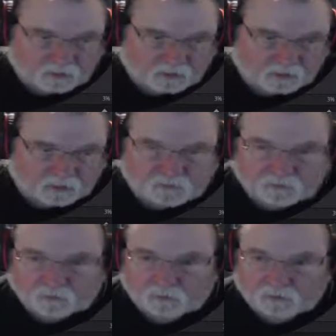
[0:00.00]

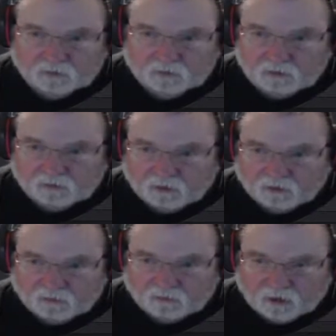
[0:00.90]
actually
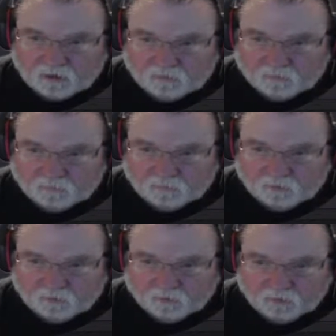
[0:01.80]
change the color.
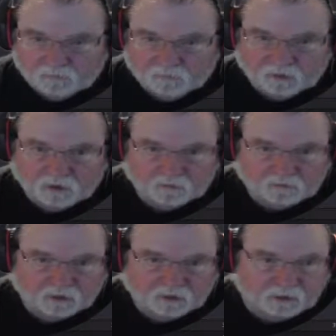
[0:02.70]
So I'll bring up the color
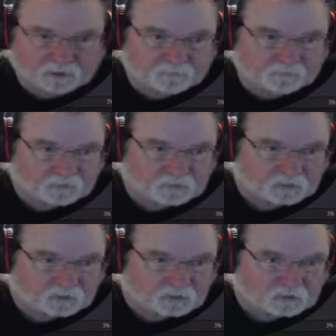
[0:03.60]
tab,
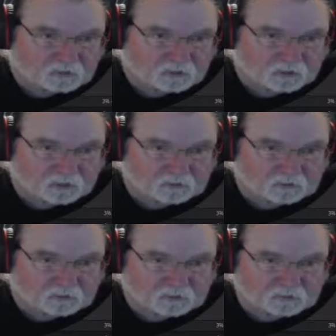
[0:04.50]
and I'll
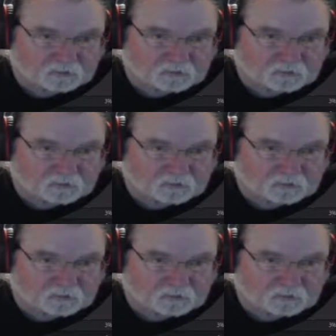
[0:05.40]
change the